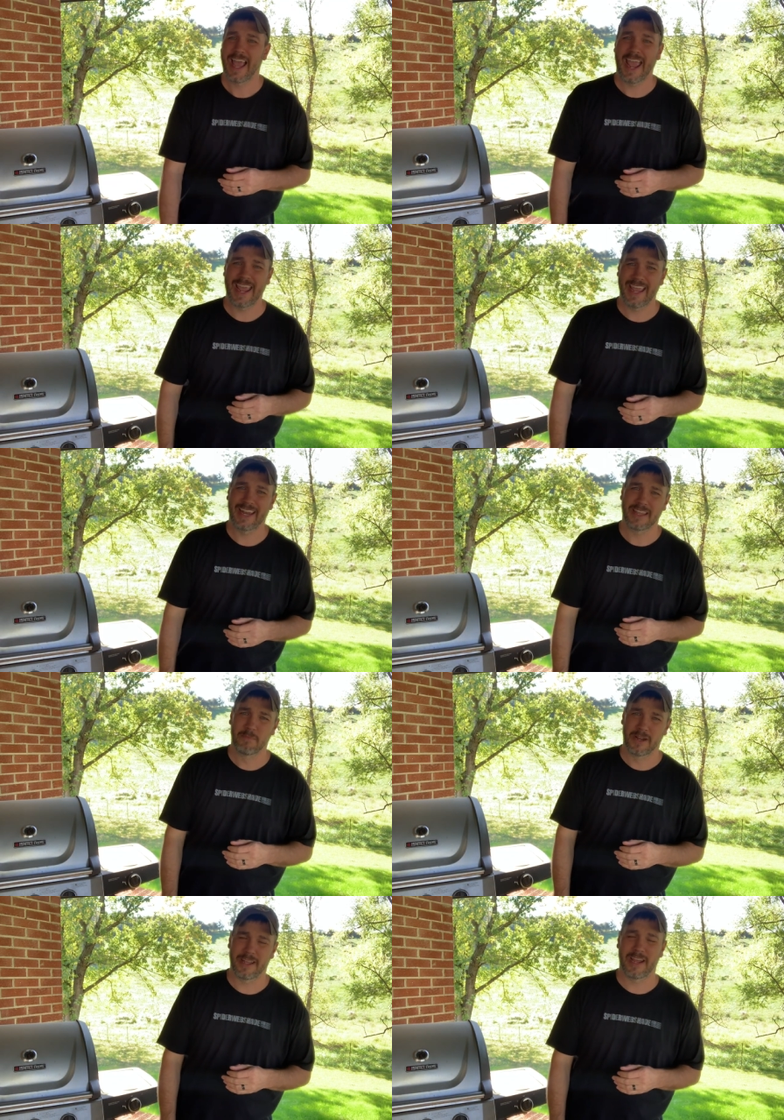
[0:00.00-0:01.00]
and he
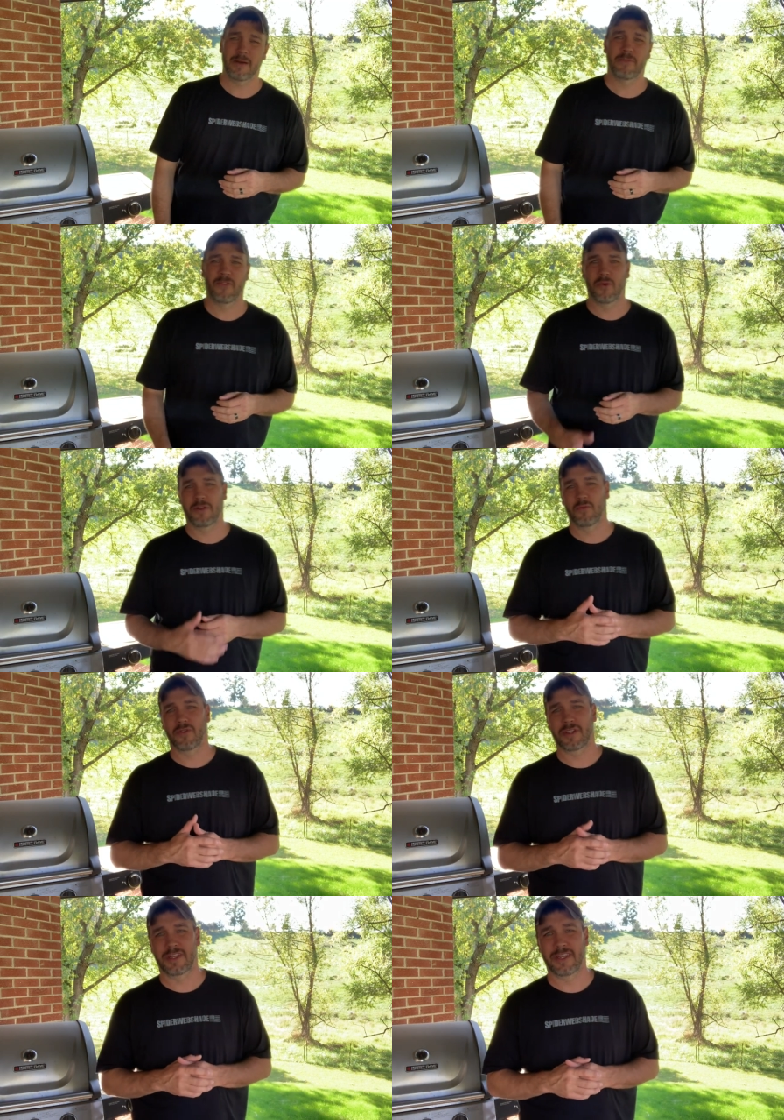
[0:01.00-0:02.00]
bled out before
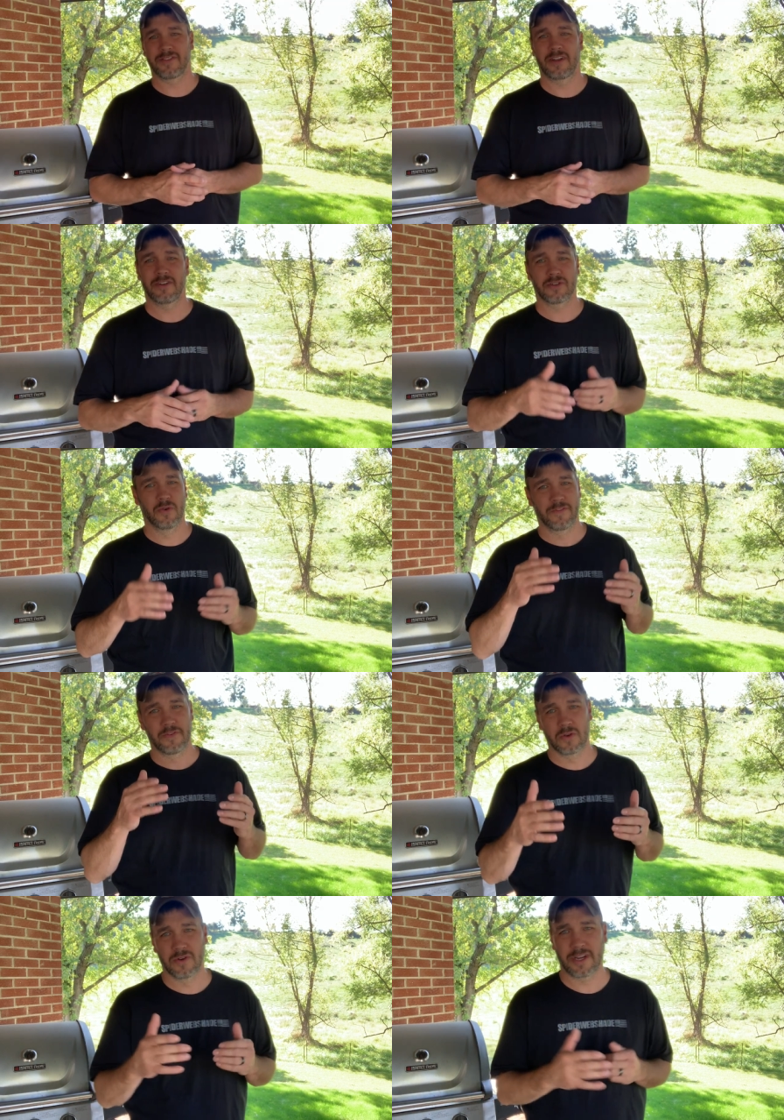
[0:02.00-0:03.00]
anyone could get there. So if
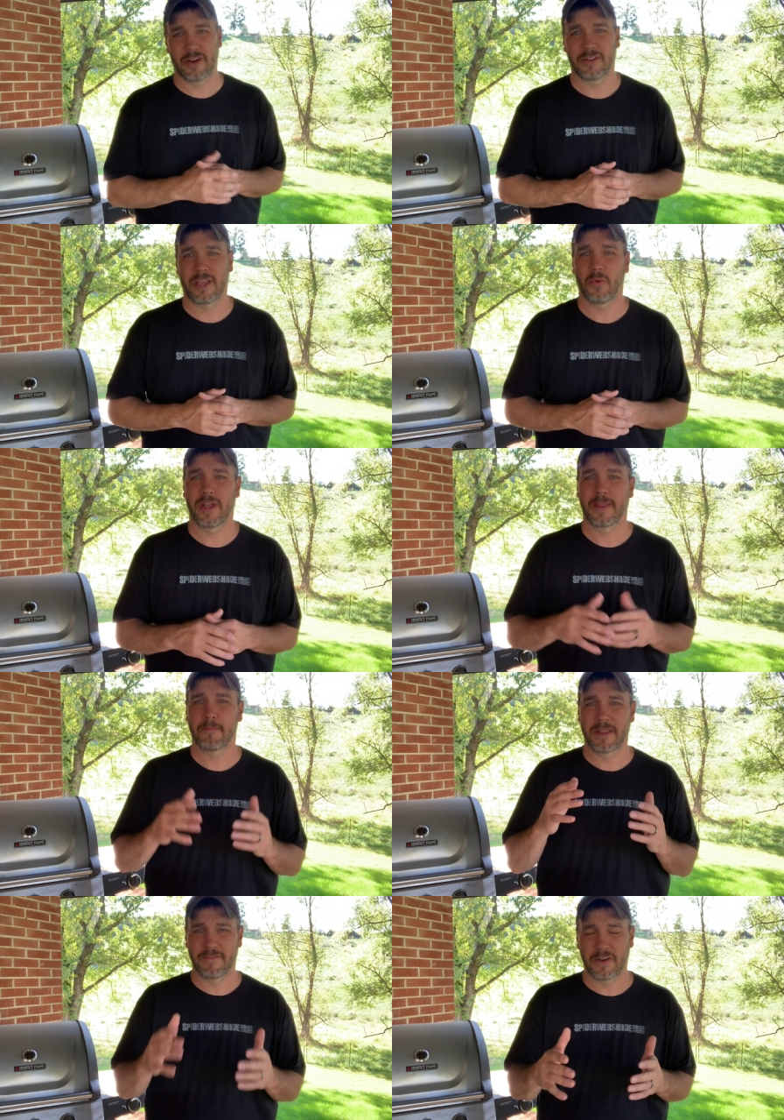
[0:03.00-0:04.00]
you're going to carry that way,
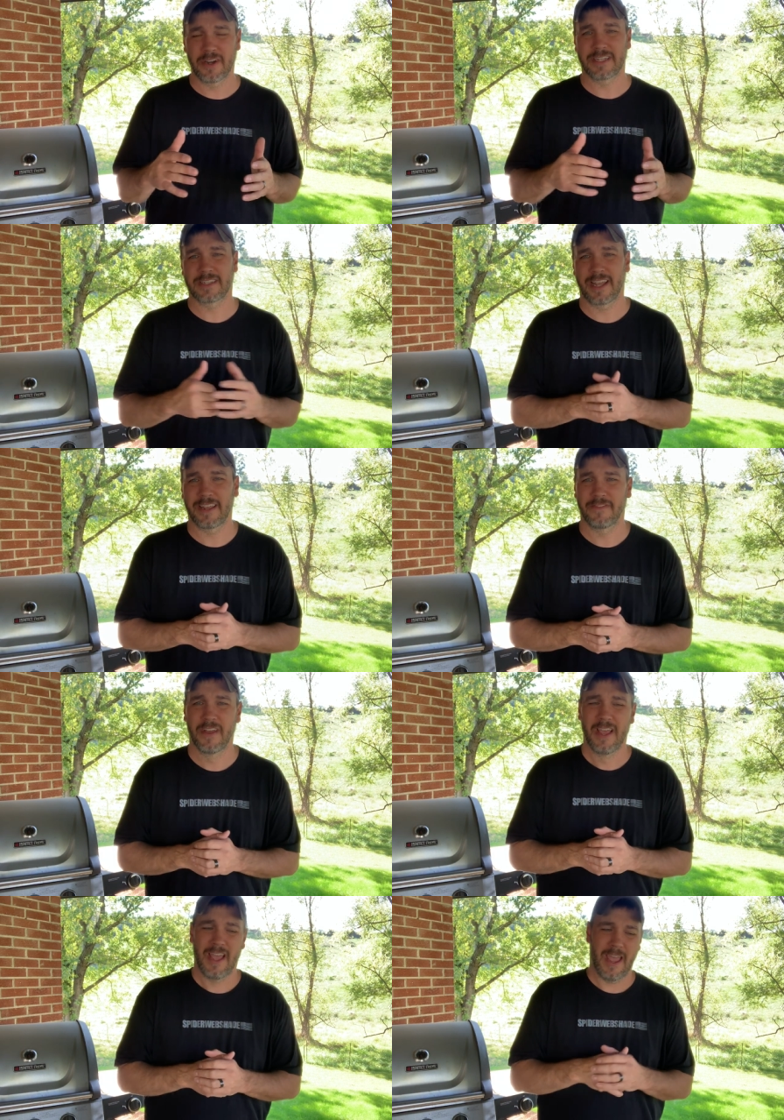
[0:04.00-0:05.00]
be very safe
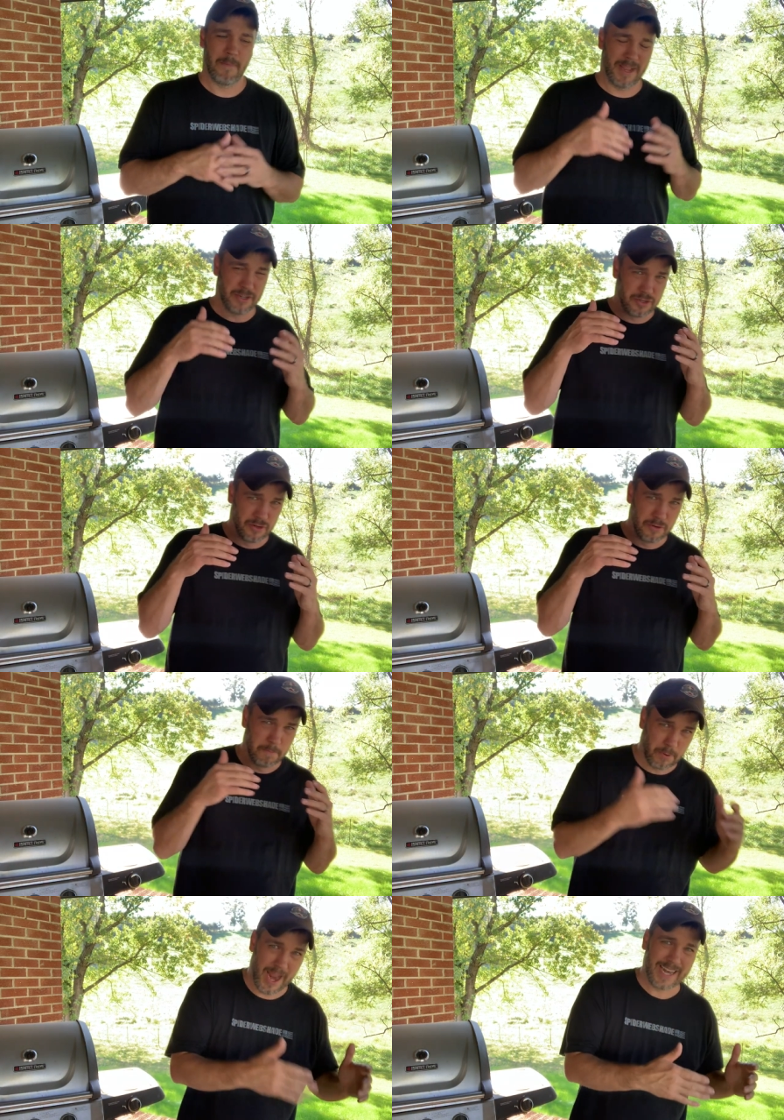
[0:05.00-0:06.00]
and make sure you
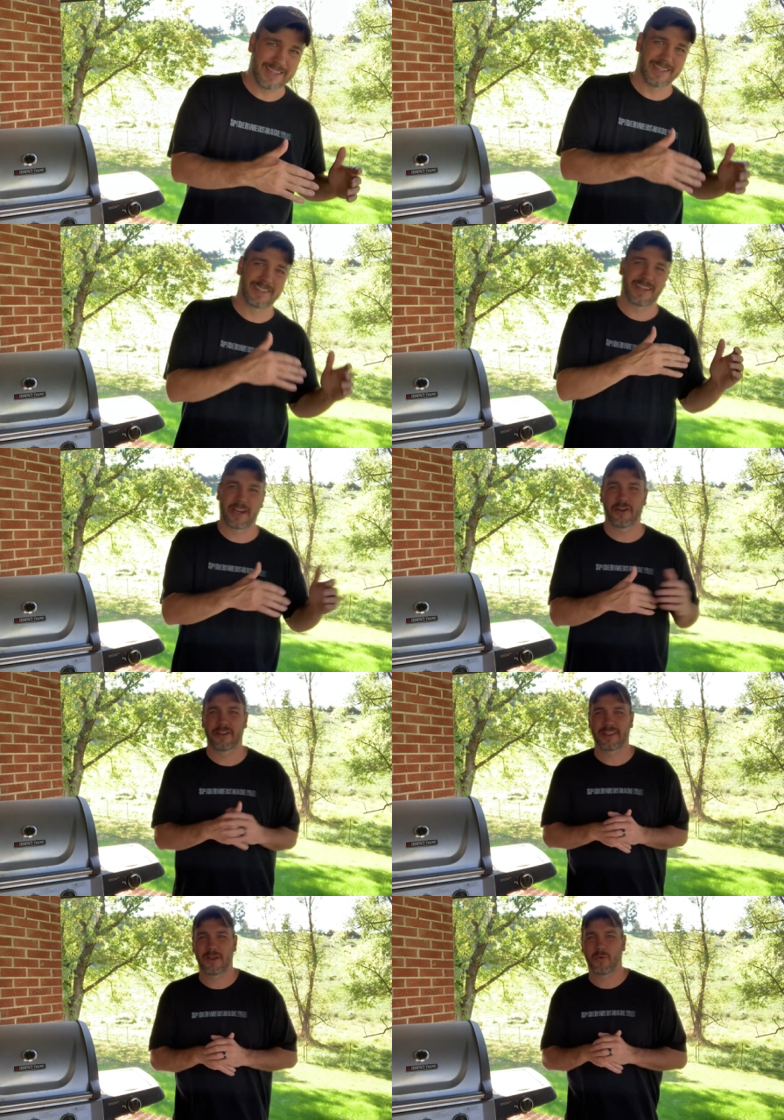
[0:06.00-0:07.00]
practice
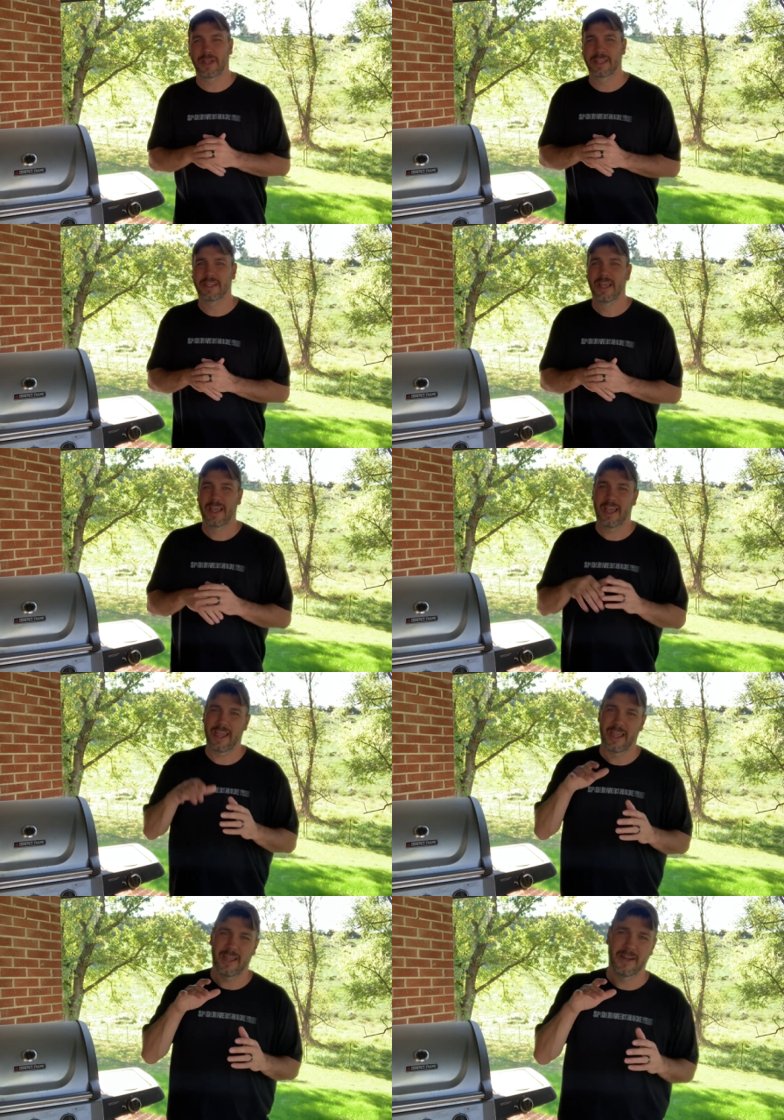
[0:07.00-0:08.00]
carrying that way,
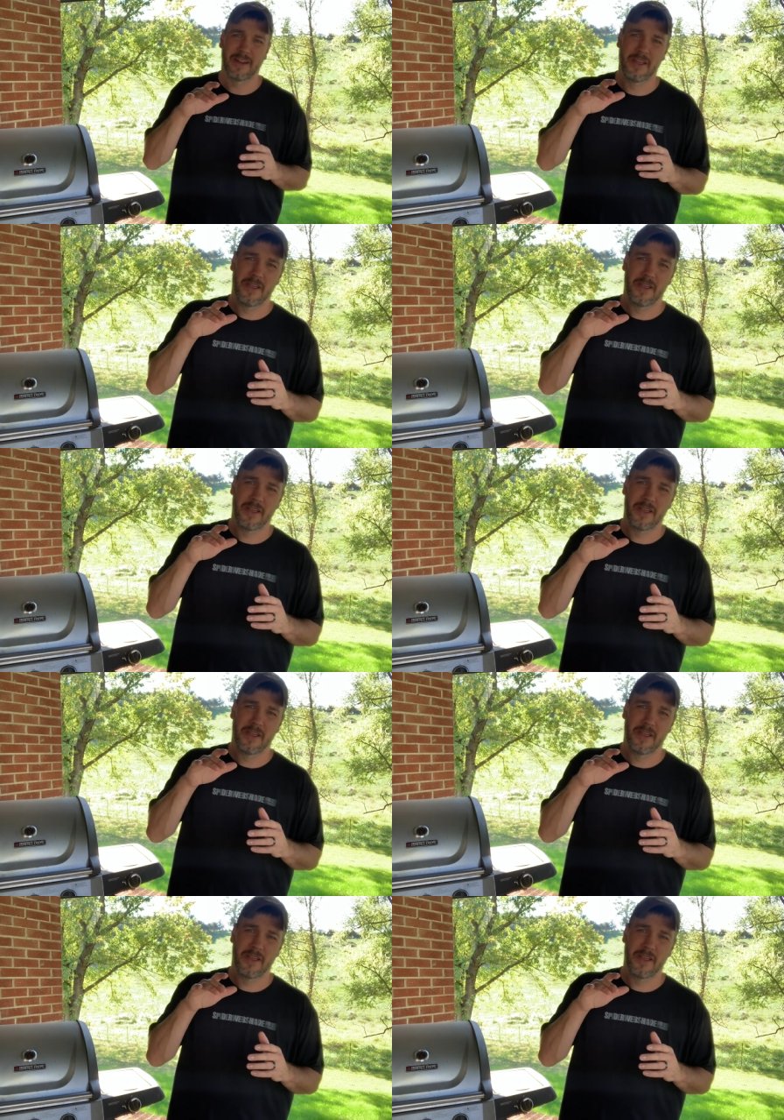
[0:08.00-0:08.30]
and